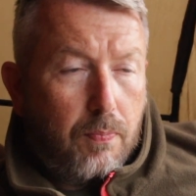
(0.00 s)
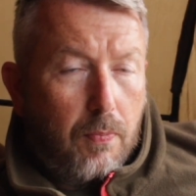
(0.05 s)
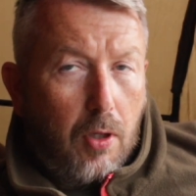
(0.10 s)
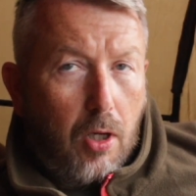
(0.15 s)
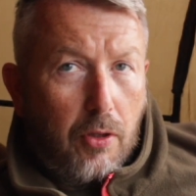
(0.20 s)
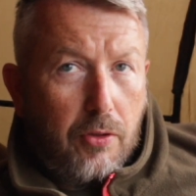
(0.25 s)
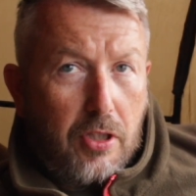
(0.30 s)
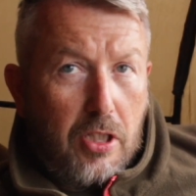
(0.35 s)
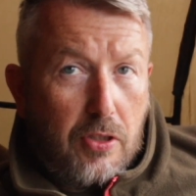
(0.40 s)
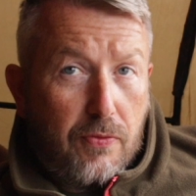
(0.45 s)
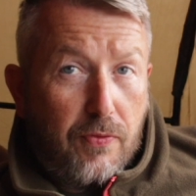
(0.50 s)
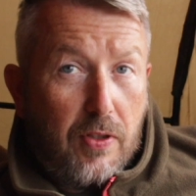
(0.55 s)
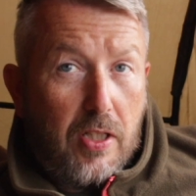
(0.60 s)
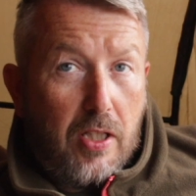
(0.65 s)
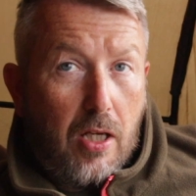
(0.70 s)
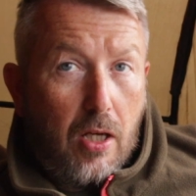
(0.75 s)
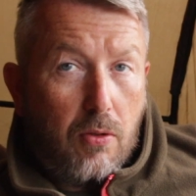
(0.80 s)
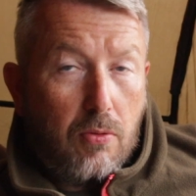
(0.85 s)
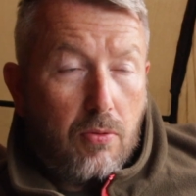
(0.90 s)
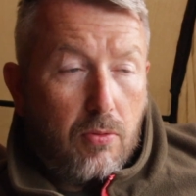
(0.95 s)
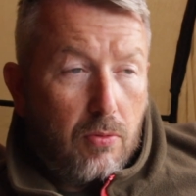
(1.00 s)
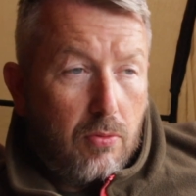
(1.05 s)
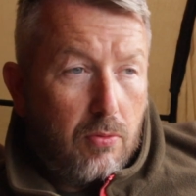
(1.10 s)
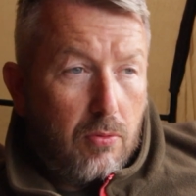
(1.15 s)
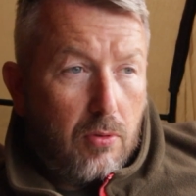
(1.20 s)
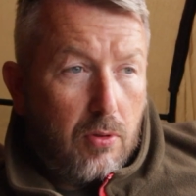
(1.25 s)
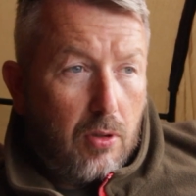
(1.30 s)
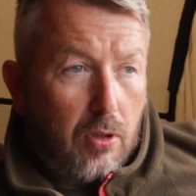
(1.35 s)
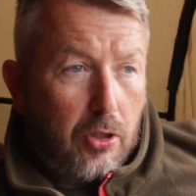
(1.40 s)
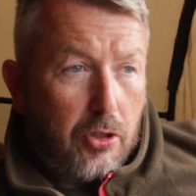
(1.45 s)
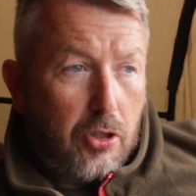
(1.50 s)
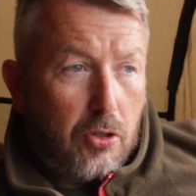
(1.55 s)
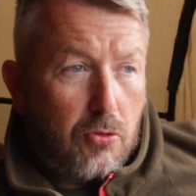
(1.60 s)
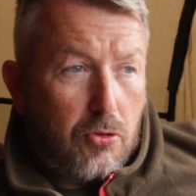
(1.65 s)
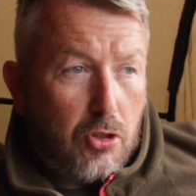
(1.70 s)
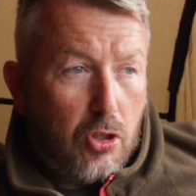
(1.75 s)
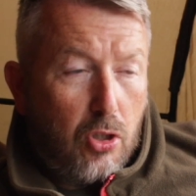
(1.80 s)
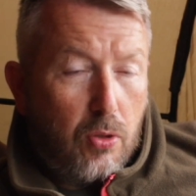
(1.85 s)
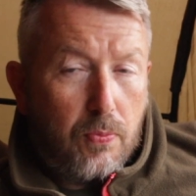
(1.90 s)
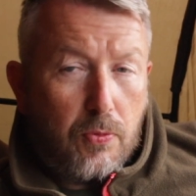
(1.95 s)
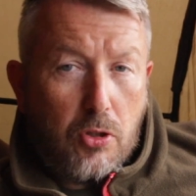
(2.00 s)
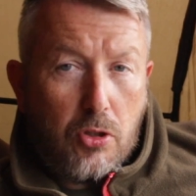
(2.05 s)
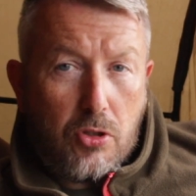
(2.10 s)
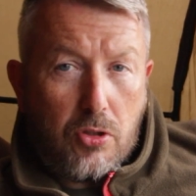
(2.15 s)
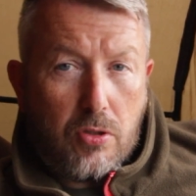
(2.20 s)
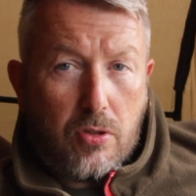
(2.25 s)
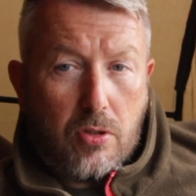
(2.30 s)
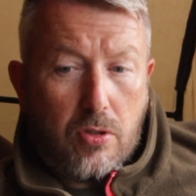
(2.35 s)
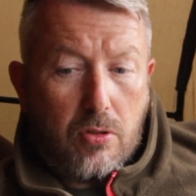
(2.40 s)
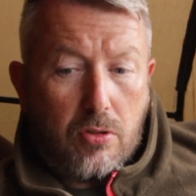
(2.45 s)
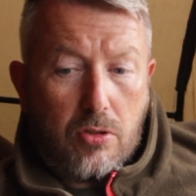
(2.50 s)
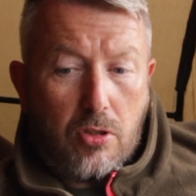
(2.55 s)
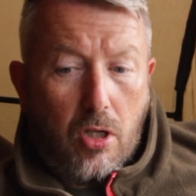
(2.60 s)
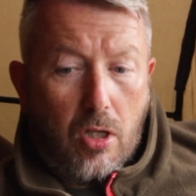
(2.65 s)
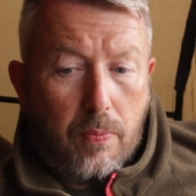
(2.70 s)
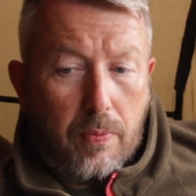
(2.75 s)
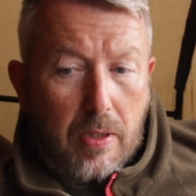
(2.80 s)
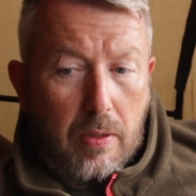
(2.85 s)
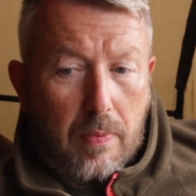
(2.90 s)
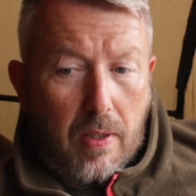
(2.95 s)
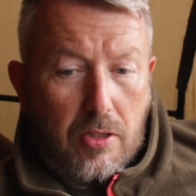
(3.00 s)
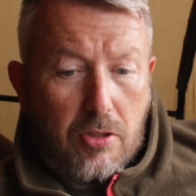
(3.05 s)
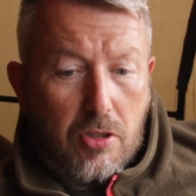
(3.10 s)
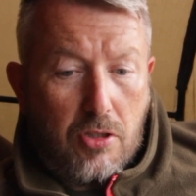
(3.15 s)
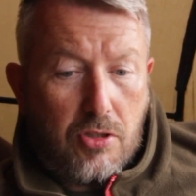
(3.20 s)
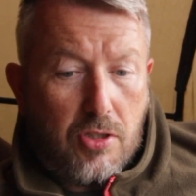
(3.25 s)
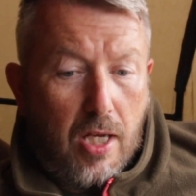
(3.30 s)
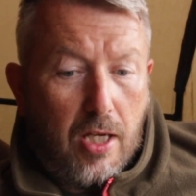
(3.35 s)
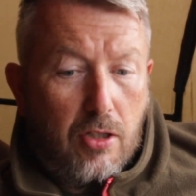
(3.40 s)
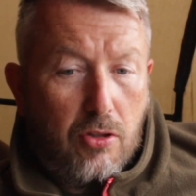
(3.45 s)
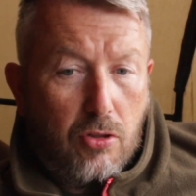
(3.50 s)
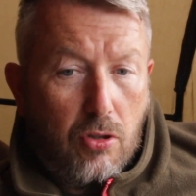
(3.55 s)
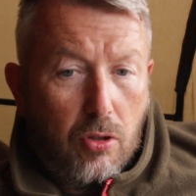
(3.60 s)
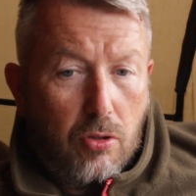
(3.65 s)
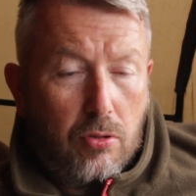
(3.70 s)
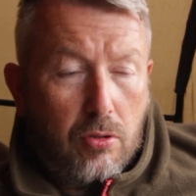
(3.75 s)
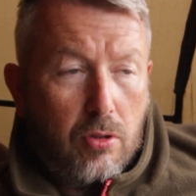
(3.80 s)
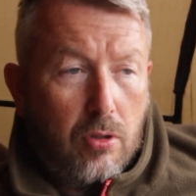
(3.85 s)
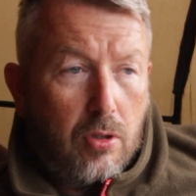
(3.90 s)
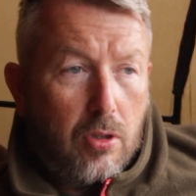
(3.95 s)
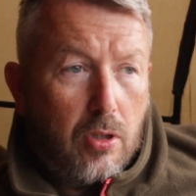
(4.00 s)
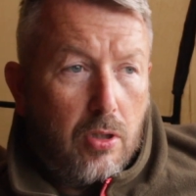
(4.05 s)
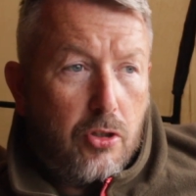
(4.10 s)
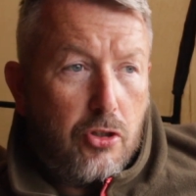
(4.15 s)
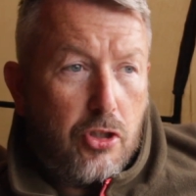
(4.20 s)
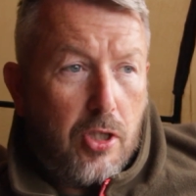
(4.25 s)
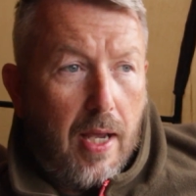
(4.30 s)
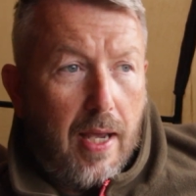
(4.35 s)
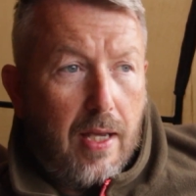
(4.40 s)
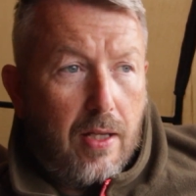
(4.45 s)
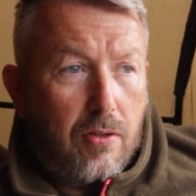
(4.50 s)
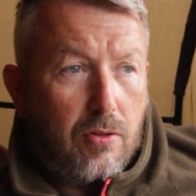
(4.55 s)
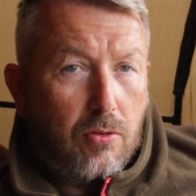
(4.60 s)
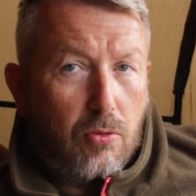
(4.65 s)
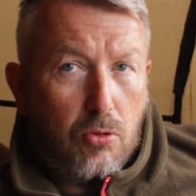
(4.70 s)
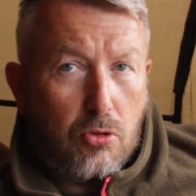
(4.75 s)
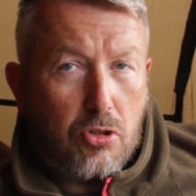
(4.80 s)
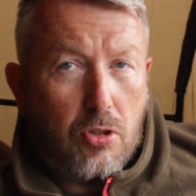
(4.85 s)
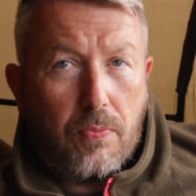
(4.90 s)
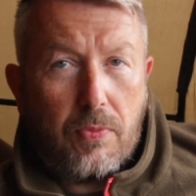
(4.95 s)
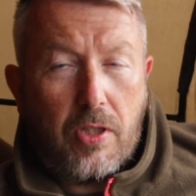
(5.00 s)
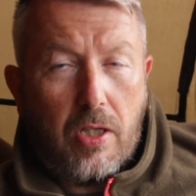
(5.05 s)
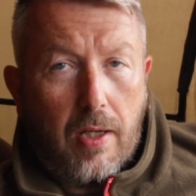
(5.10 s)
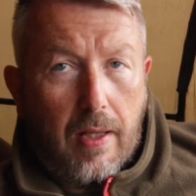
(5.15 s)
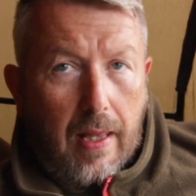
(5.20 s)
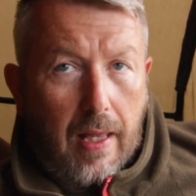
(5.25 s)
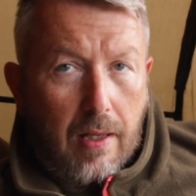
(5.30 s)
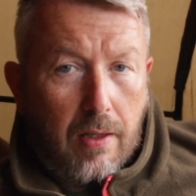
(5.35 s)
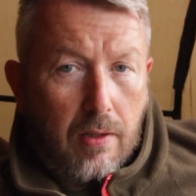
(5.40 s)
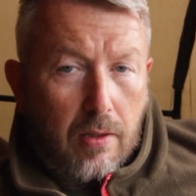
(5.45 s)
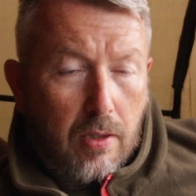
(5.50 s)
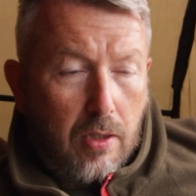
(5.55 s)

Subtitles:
on this video on YouTube just type in a message saying done, shared, or something like that.